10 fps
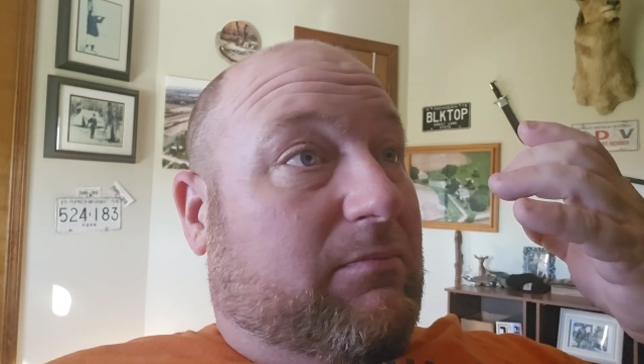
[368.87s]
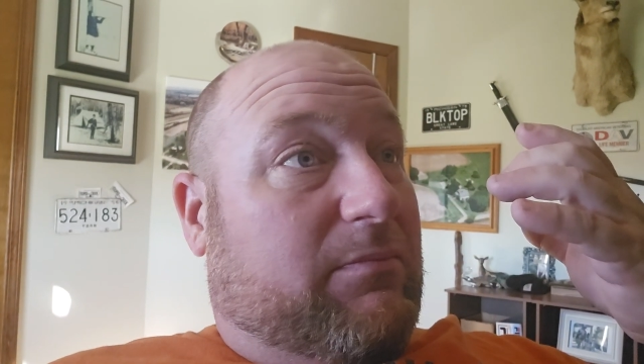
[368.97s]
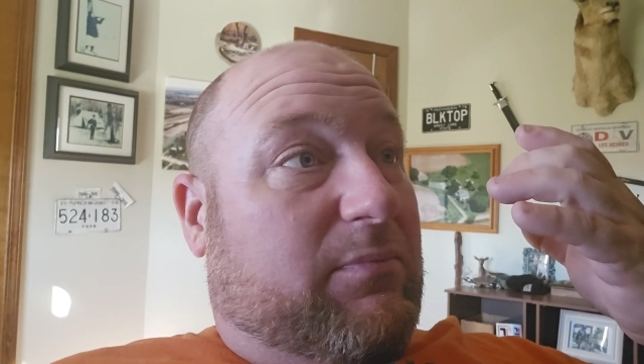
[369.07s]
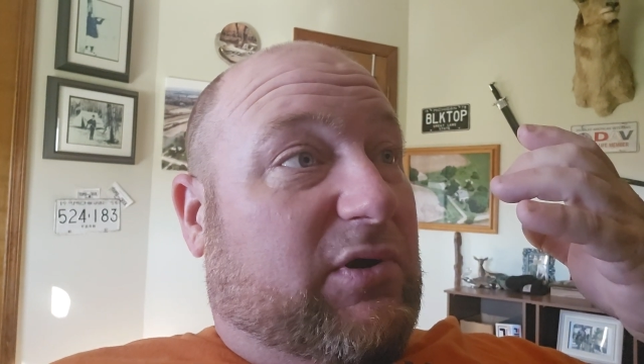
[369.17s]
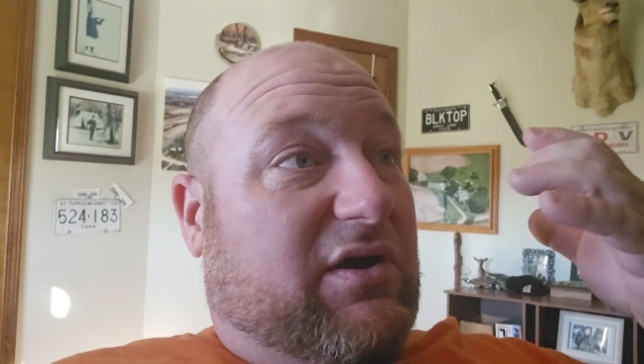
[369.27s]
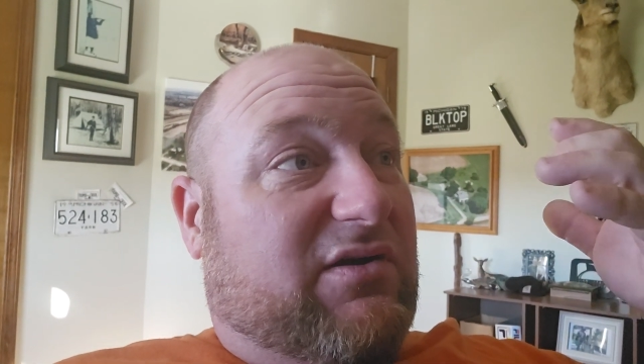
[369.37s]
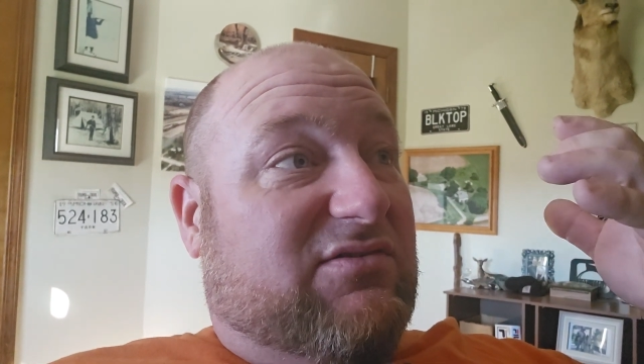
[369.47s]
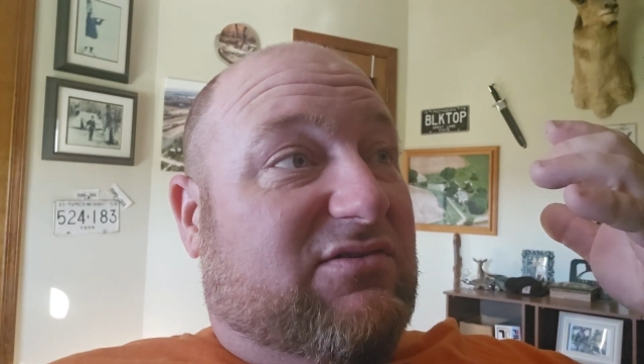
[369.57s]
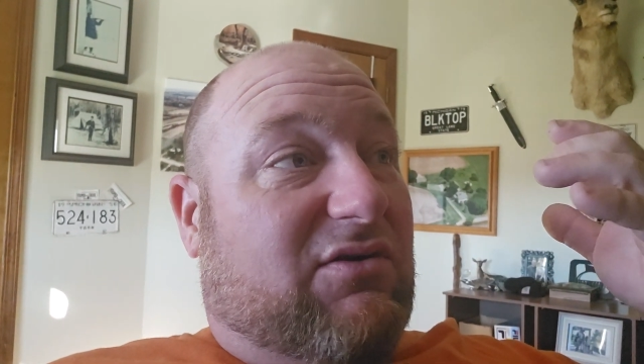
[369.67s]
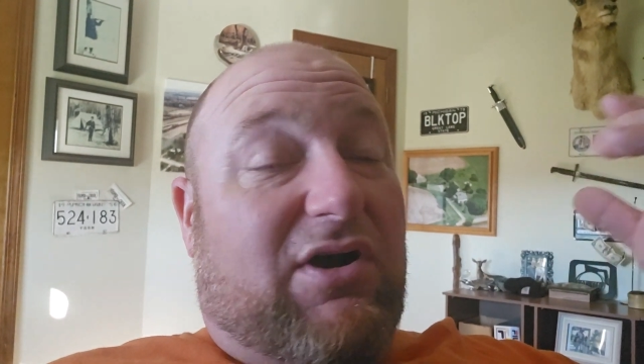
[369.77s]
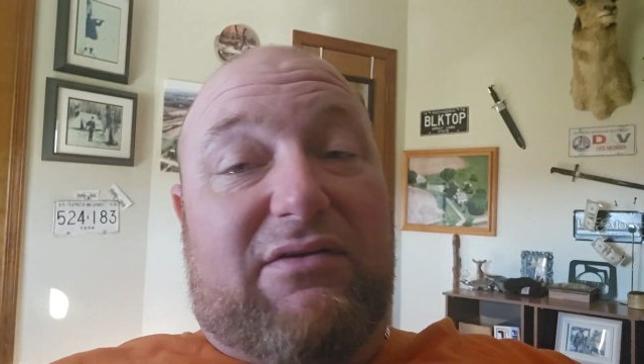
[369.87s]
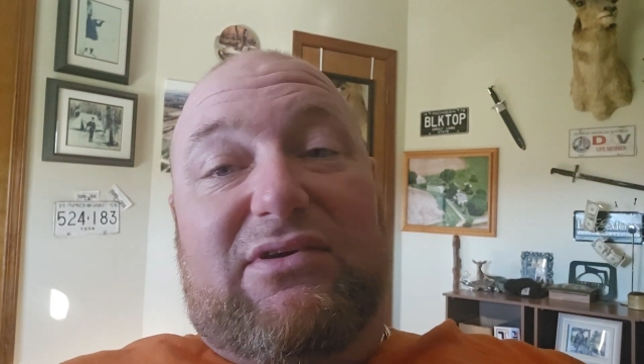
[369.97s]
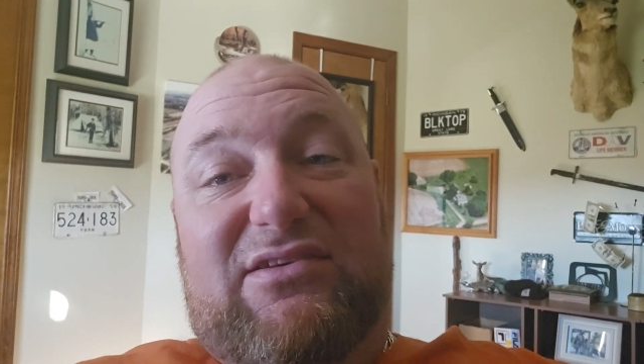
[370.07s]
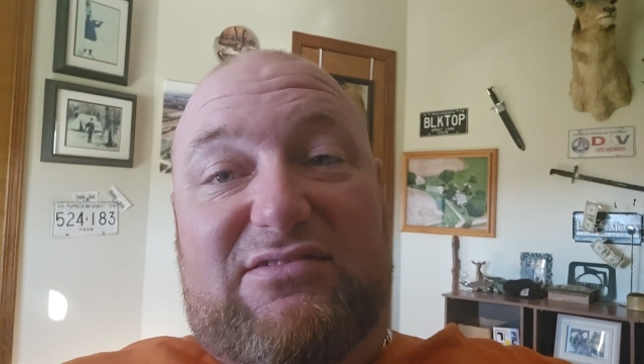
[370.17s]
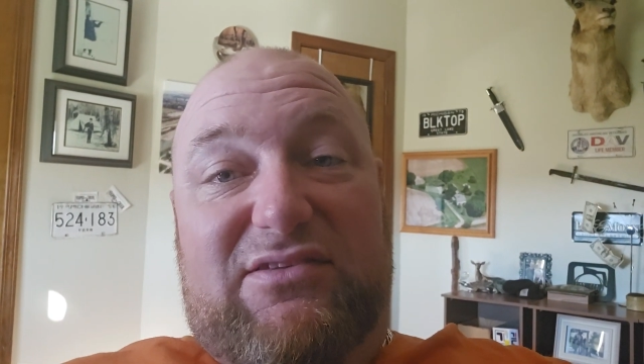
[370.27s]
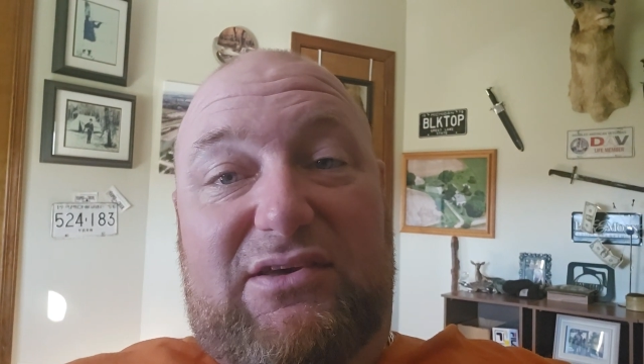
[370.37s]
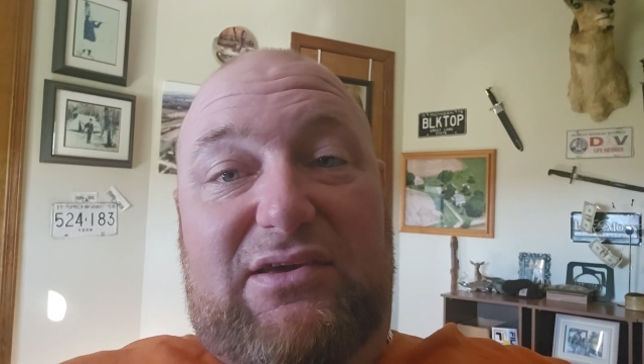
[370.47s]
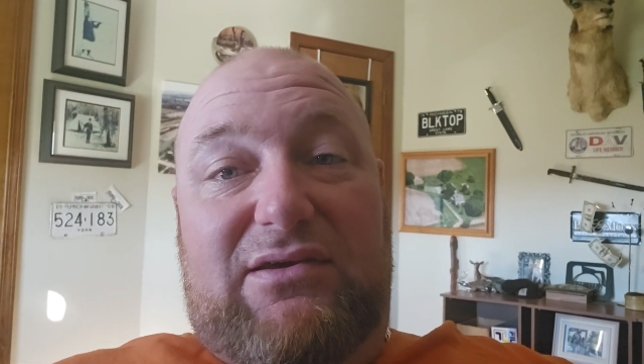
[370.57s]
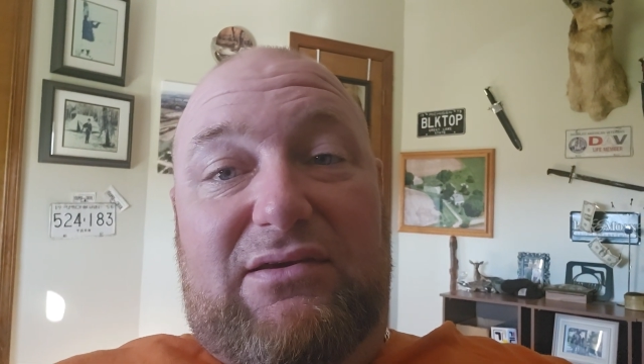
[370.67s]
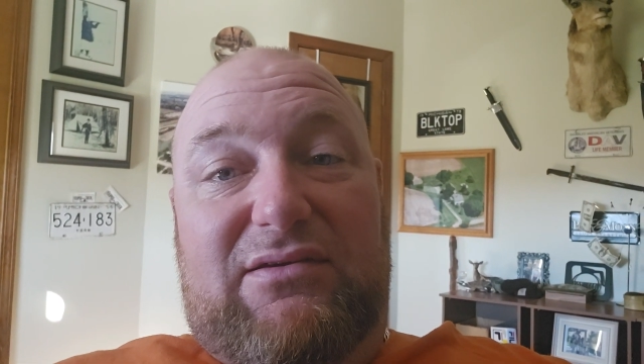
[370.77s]
because they're
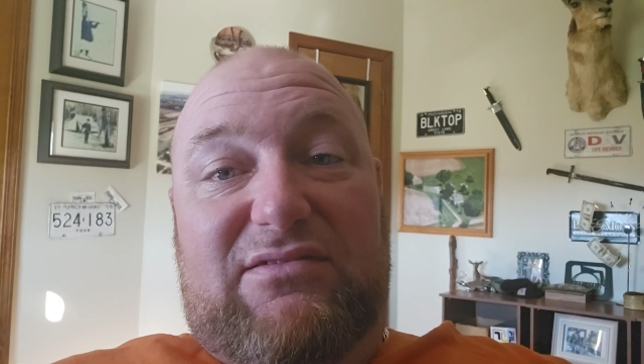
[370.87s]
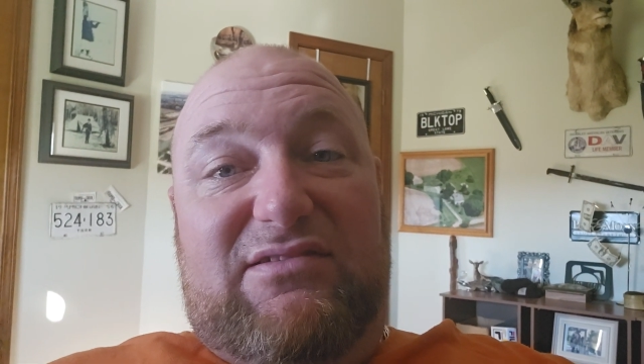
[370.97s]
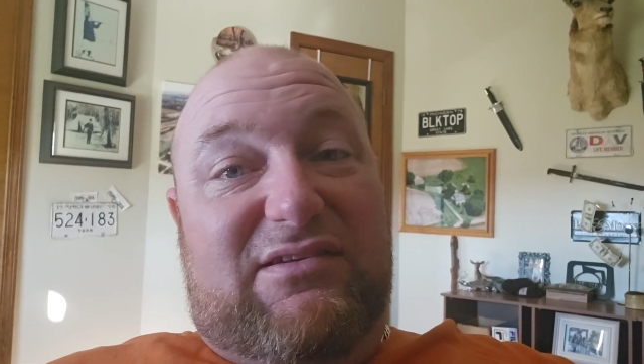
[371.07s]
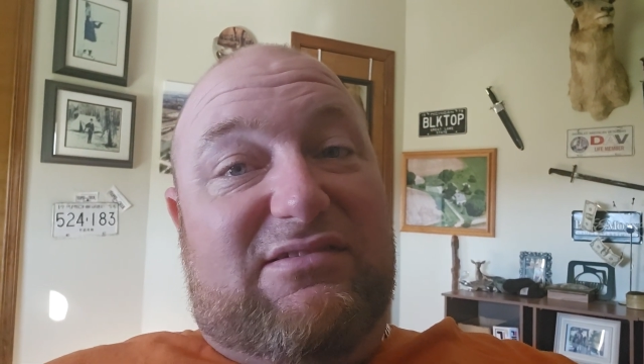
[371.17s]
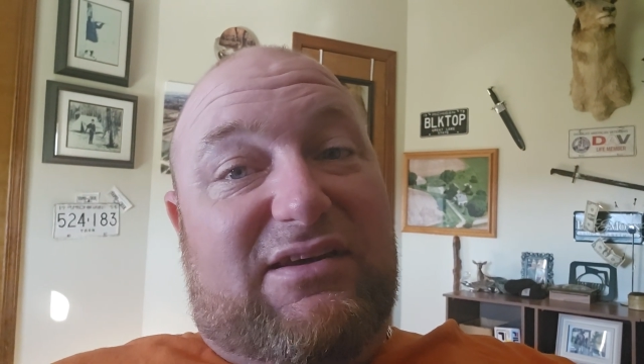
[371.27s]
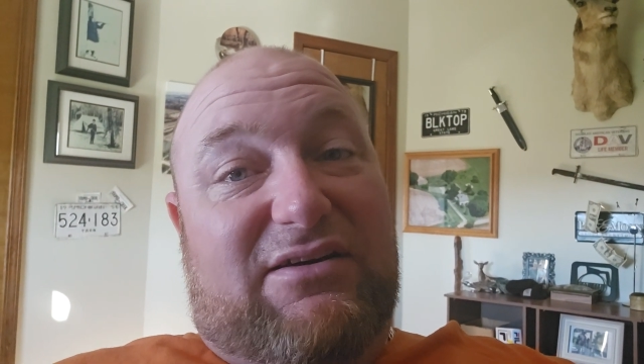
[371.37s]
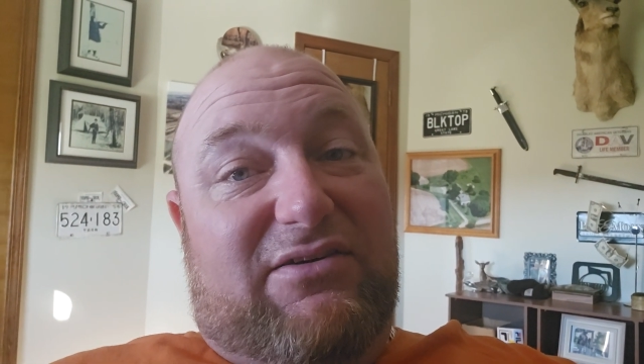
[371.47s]
obviously sincere